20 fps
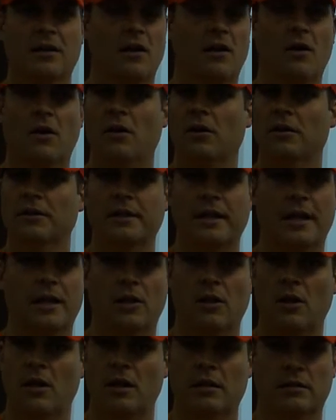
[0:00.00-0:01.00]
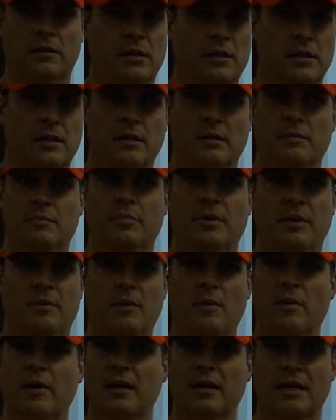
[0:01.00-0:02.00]
all day long. But
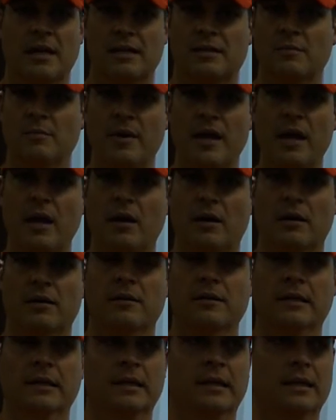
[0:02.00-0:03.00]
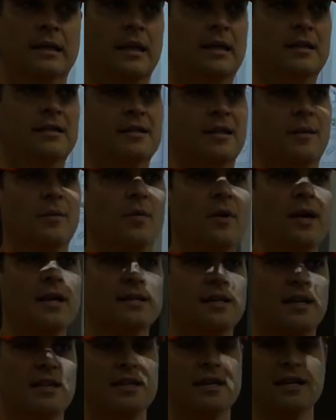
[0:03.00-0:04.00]
we want to guess bigger. In some ways
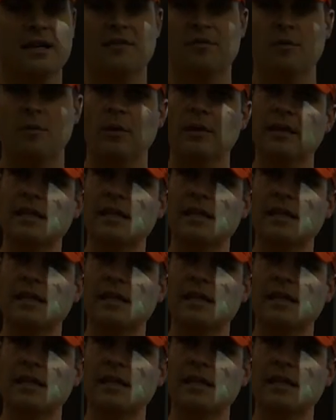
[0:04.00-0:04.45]
I think of, well,